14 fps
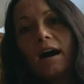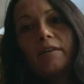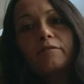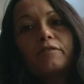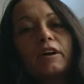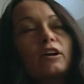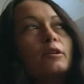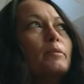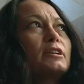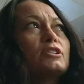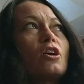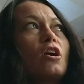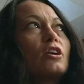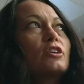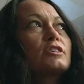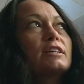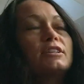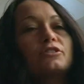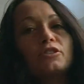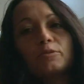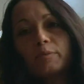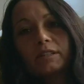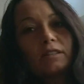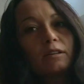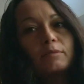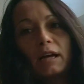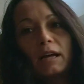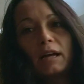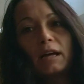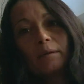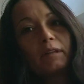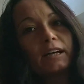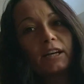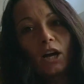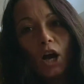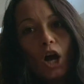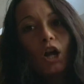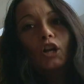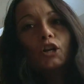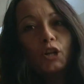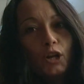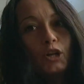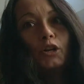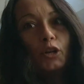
I'm very much heart-centered, but sometimes I'm like, do.